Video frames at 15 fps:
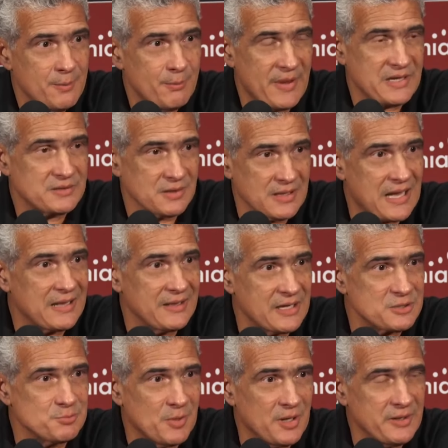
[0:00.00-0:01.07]
makes a lot
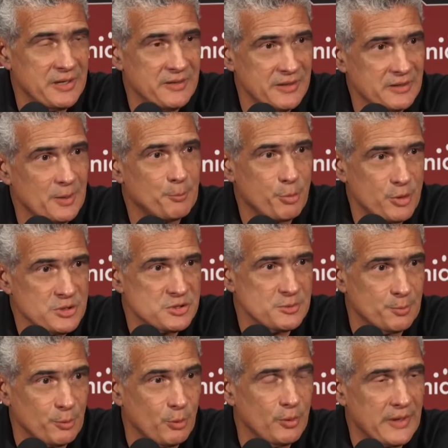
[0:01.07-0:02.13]
less money than the
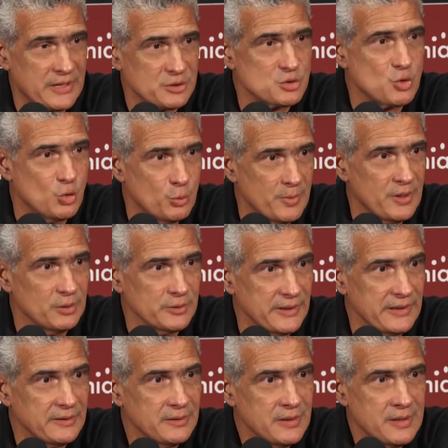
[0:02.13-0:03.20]
principal at a school
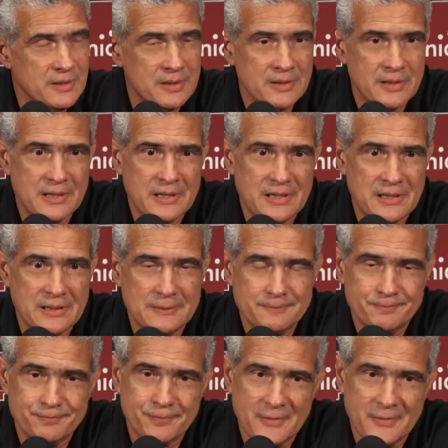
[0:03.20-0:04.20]
building. How